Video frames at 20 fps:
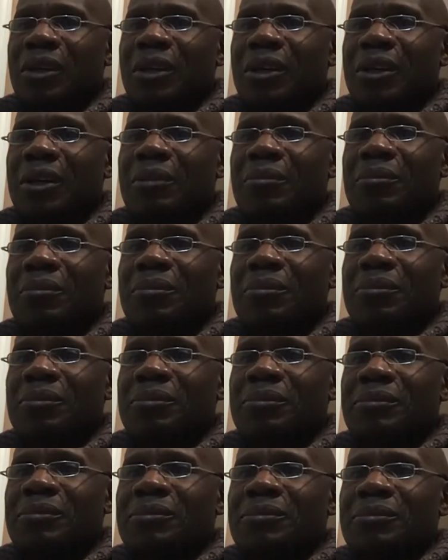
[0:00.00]
Um,
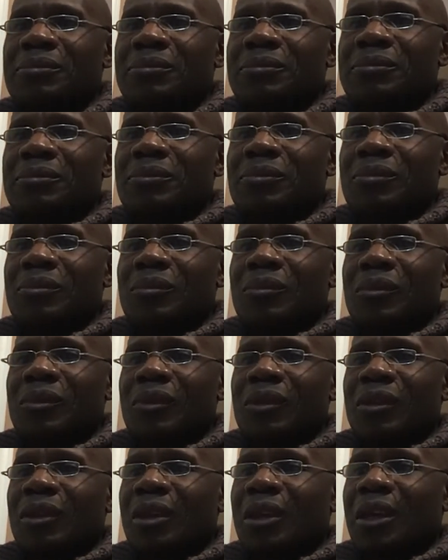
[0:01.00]

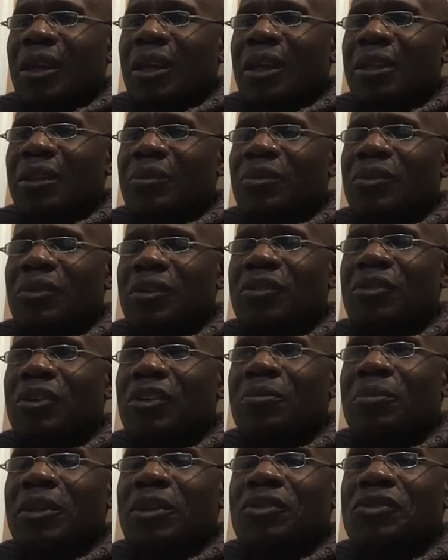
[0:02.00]
and it was very
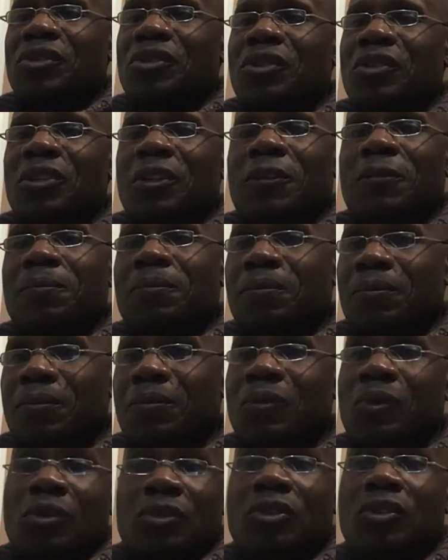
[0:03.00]
interesting to me that she said,
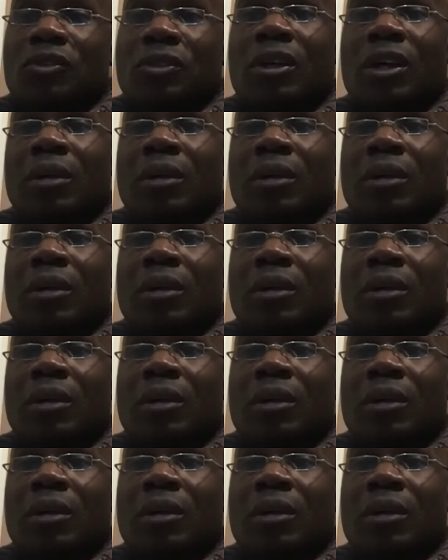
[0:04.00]
No, it's just